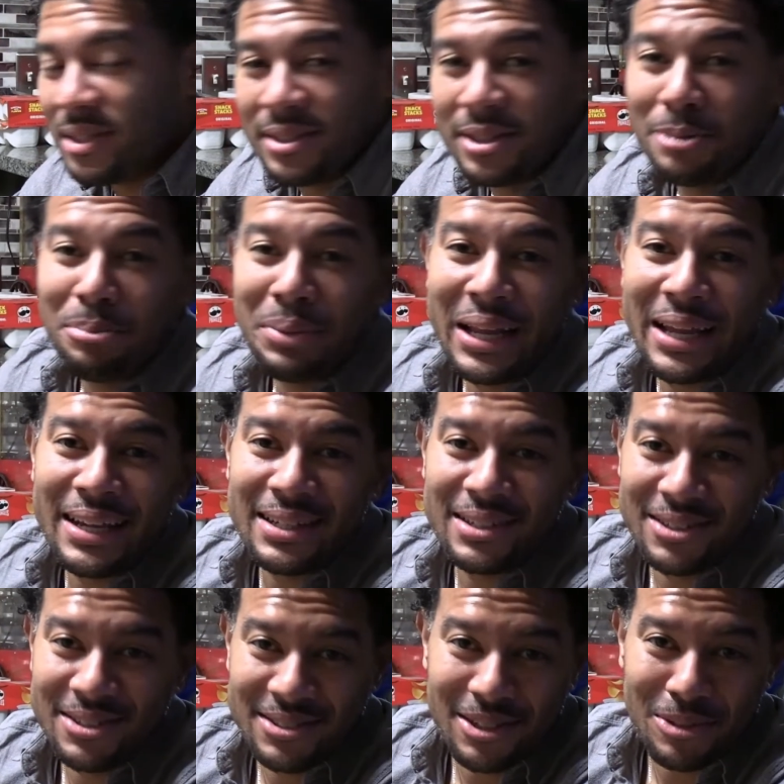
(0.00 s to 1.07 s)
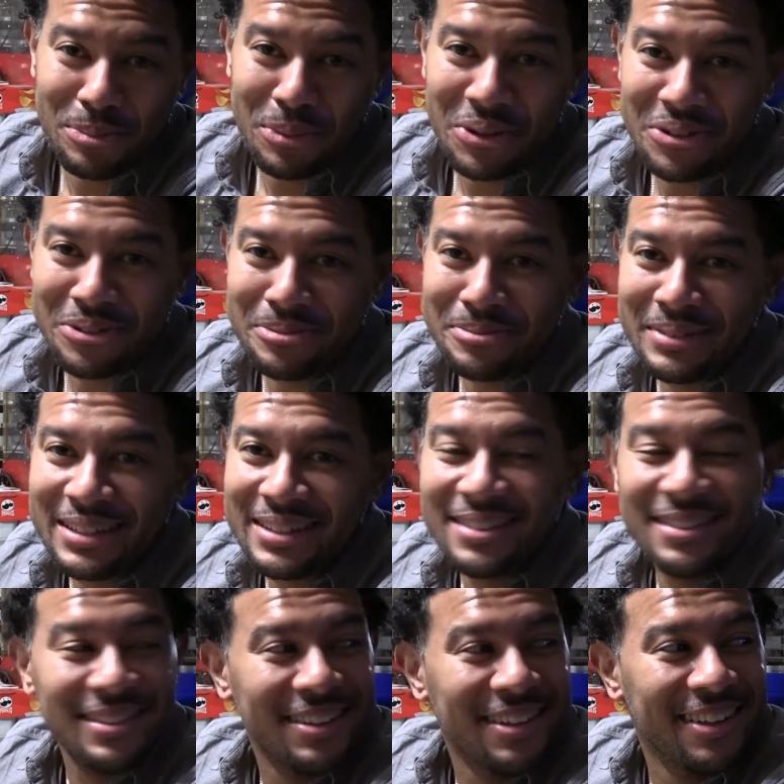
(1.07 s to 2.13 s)
complained or something on
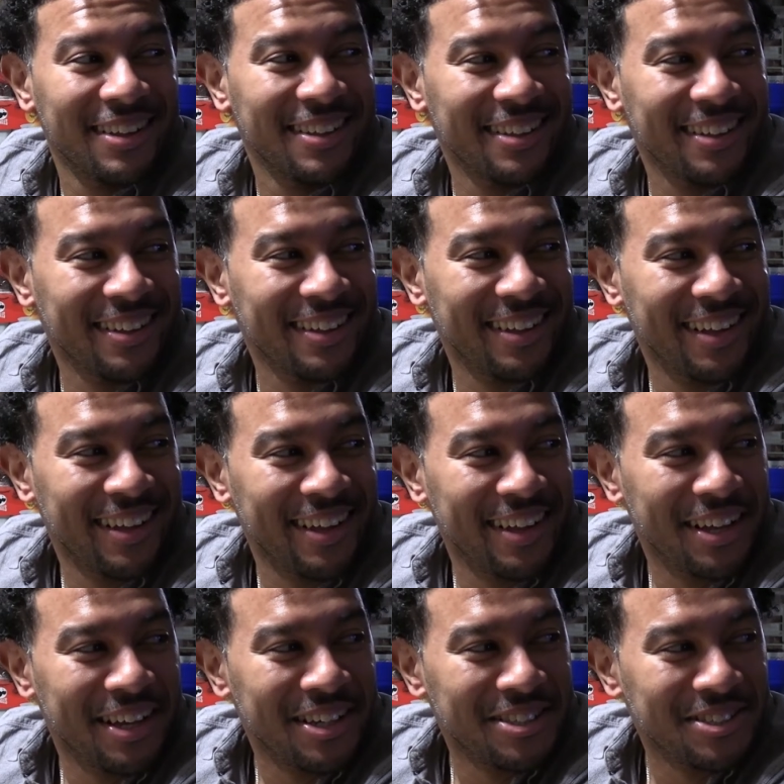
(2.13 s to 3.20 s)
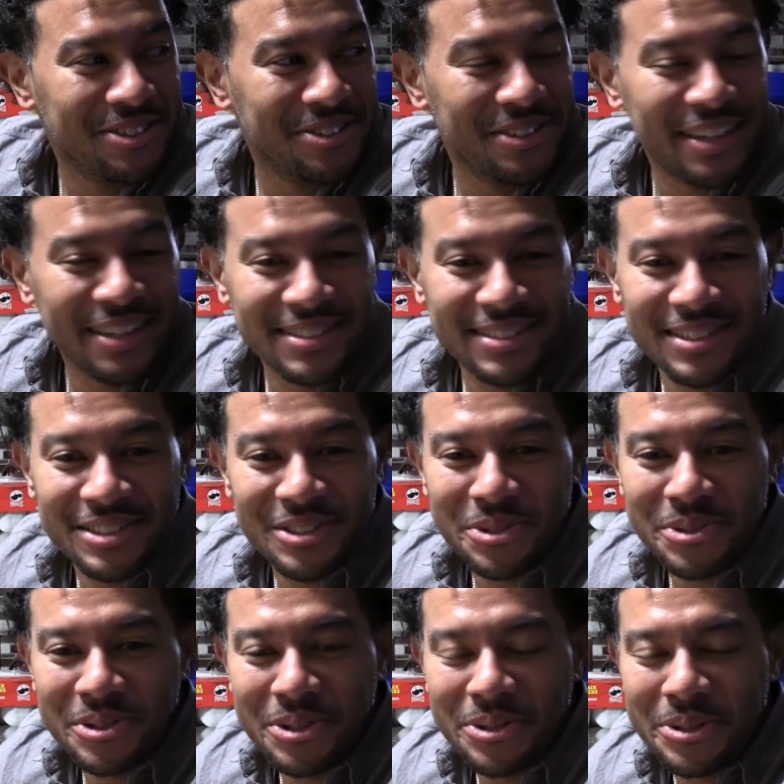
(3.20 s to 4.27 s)
them. So next thing
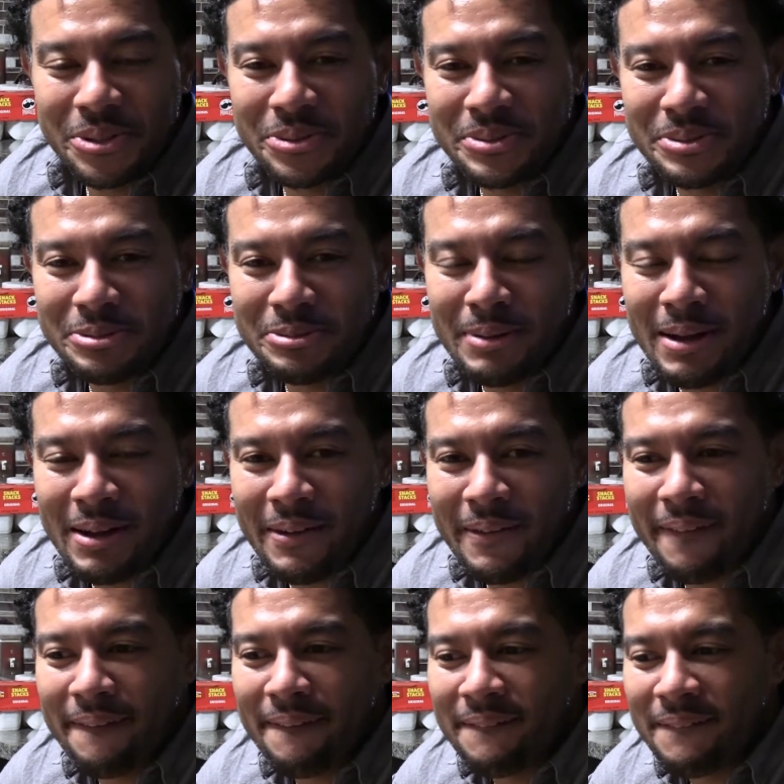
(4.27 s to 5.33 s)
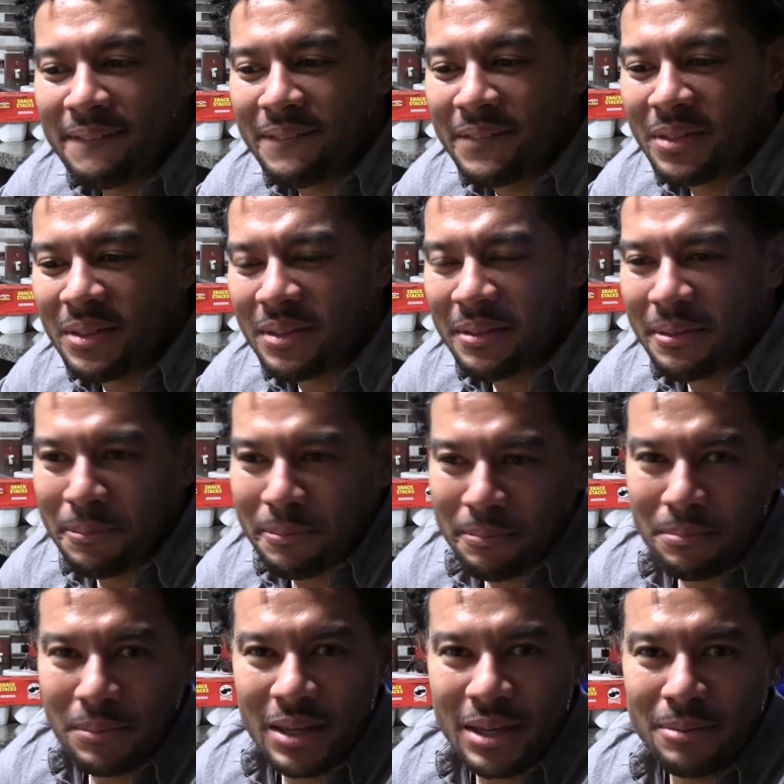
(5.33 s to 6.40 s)
you know, it was about
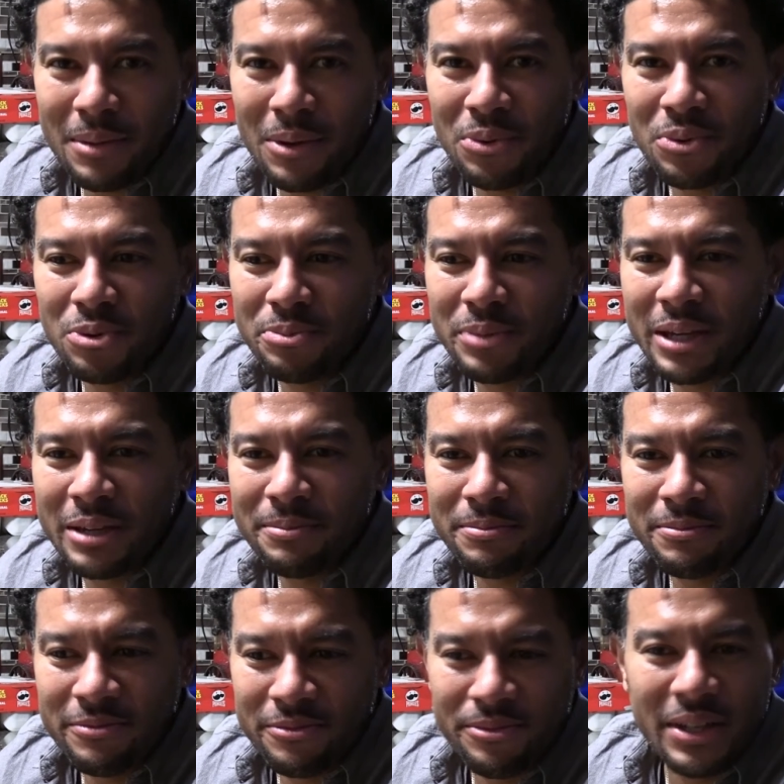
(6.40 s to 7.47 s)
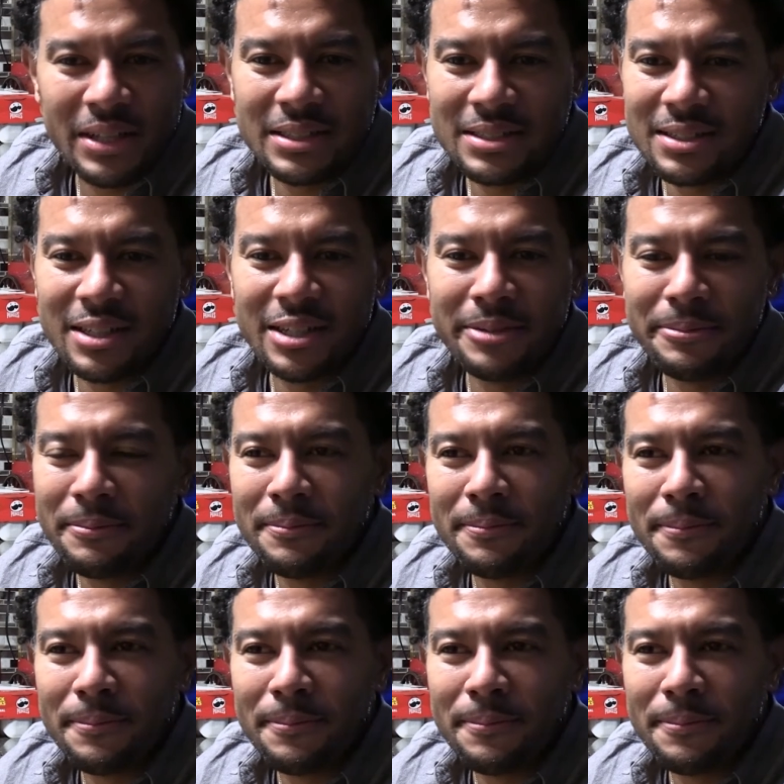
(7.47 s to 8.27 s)
me and my roommate fell asleep.